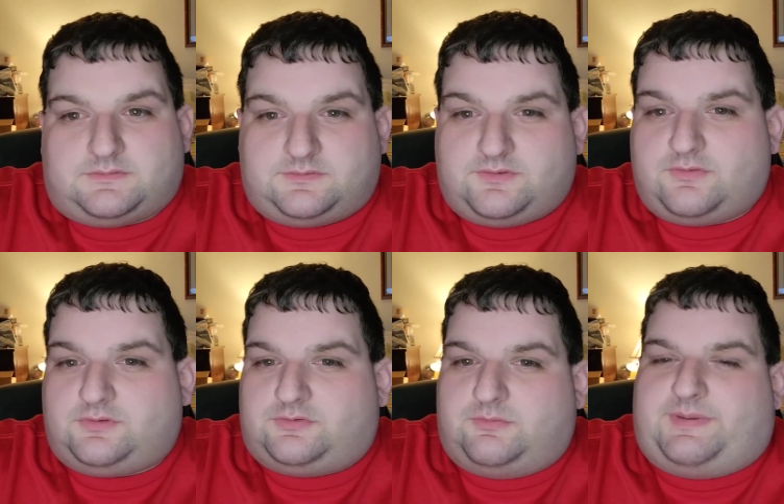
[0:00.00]
it doesn't
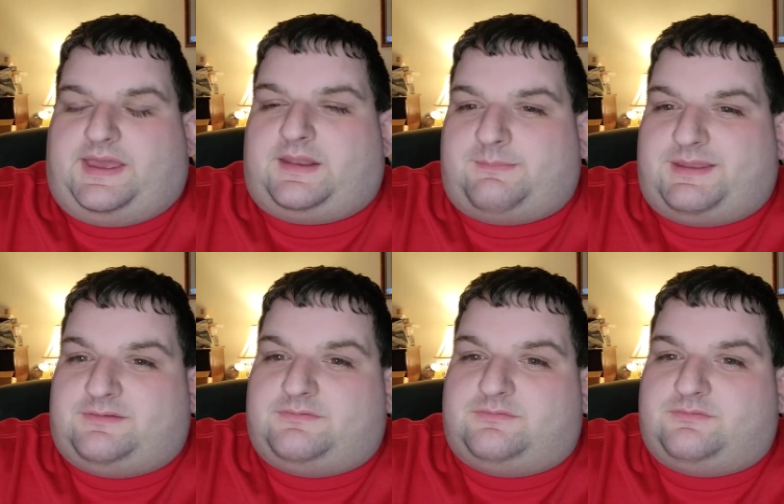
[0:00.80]
look too bad. I
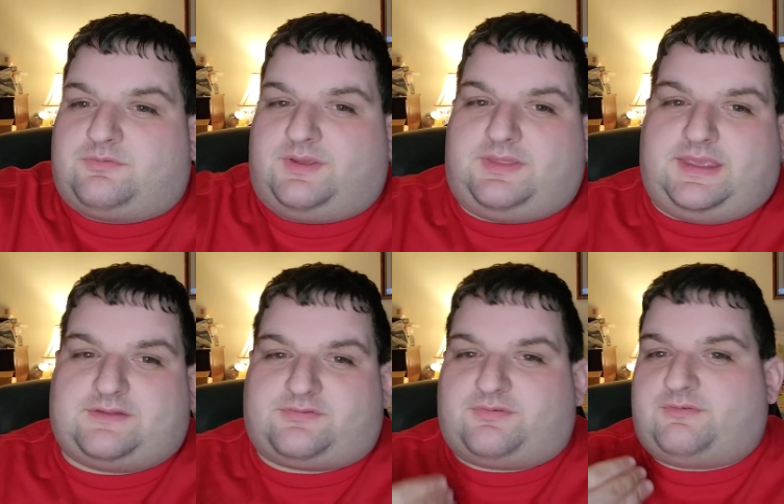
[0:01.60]
mean, really,
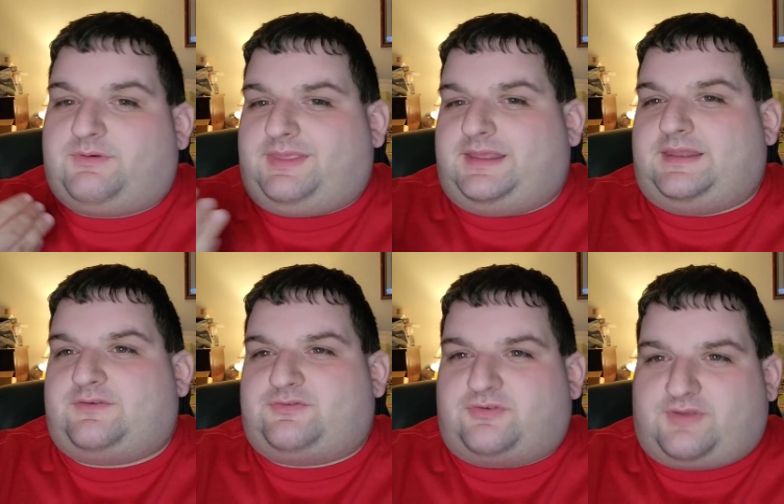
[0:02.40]
it's really it
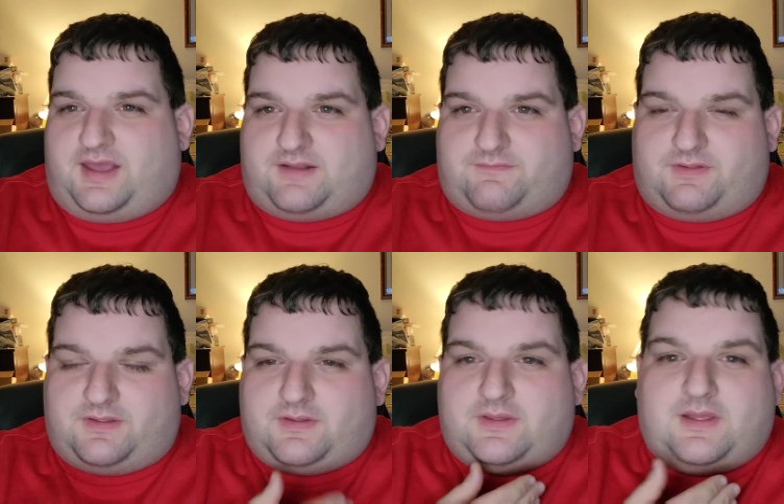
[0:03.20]
is just kind of
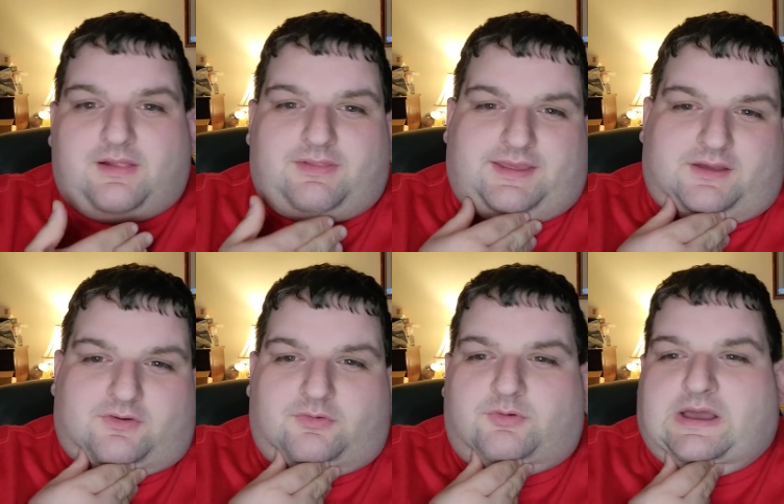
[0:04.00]
like a
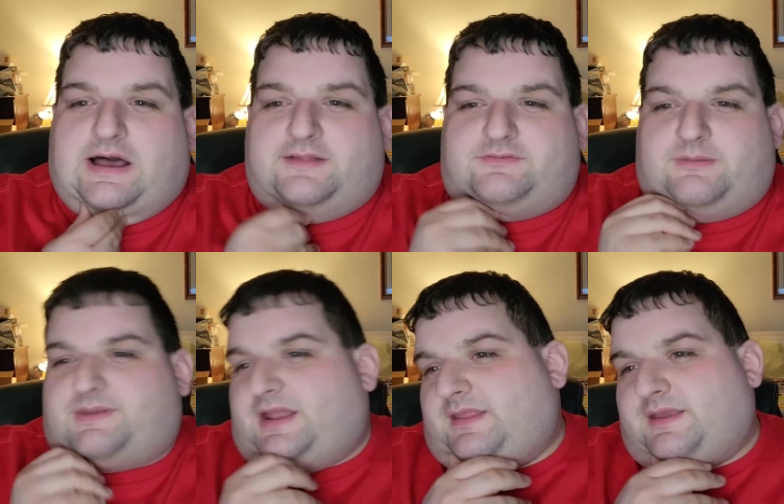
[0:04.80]
cool concept.
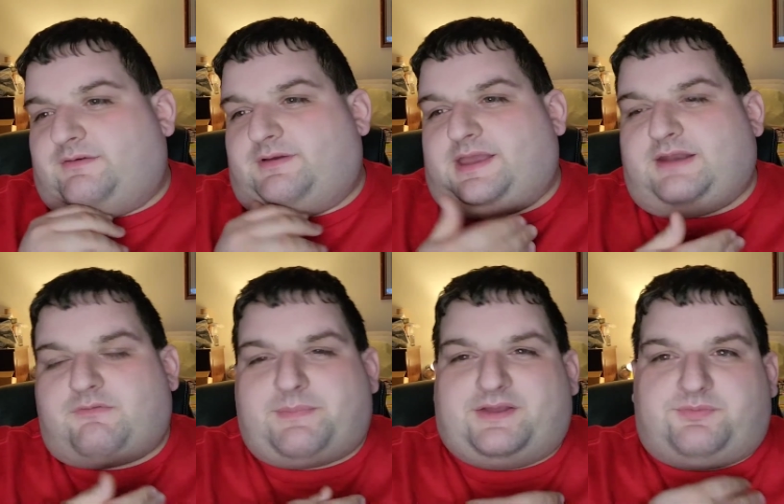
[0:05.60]
Kind of like a, kind of
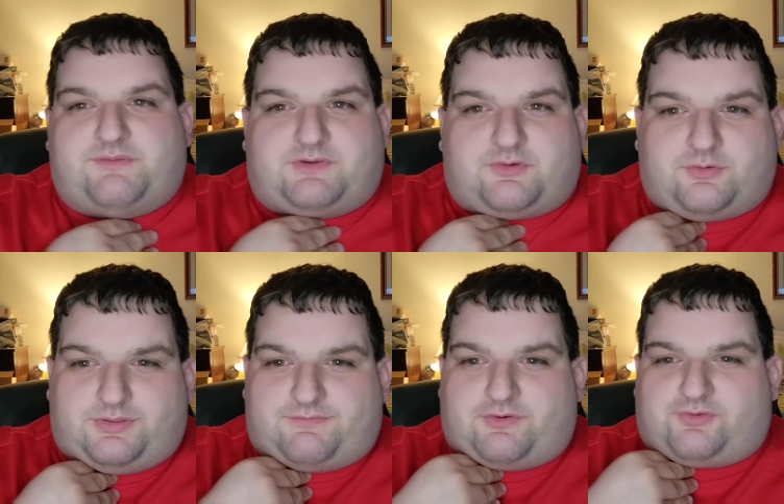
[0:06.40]
reminds me of an
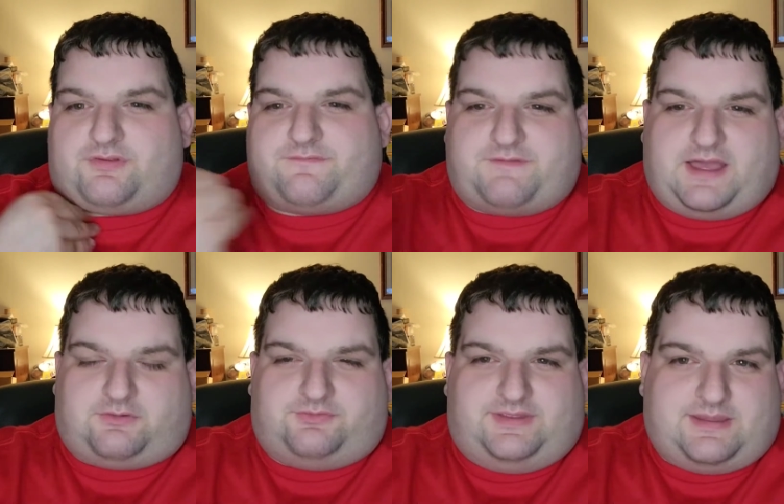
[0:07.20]
early version of The
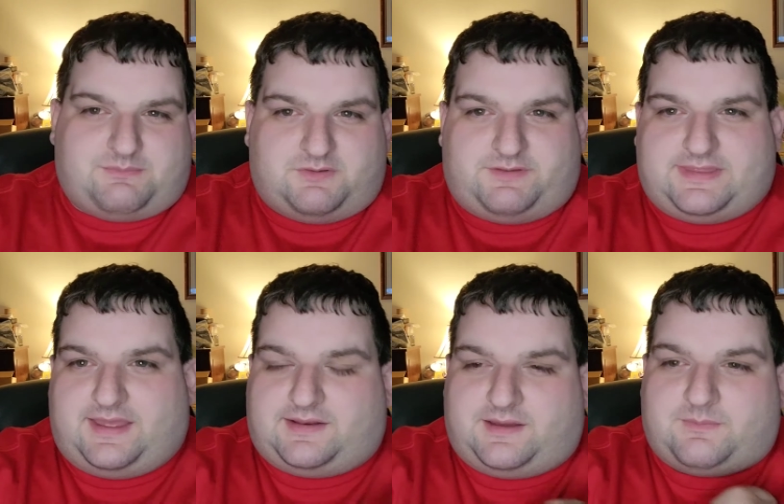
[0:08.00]
Faculty, that movie
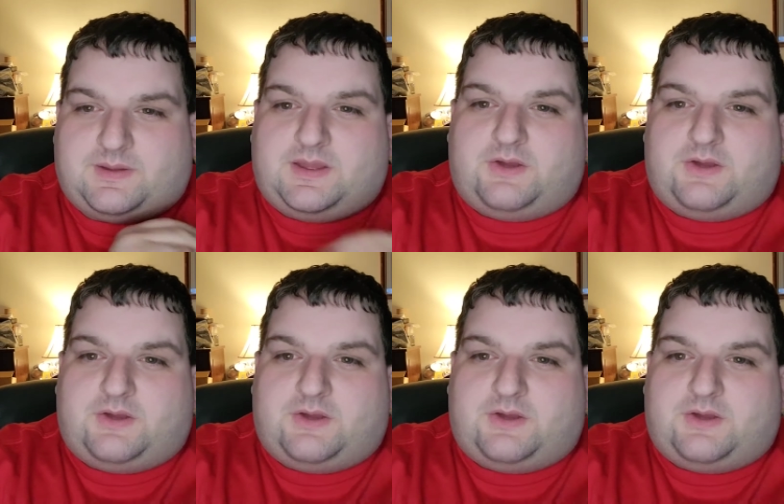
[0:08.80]
that uh,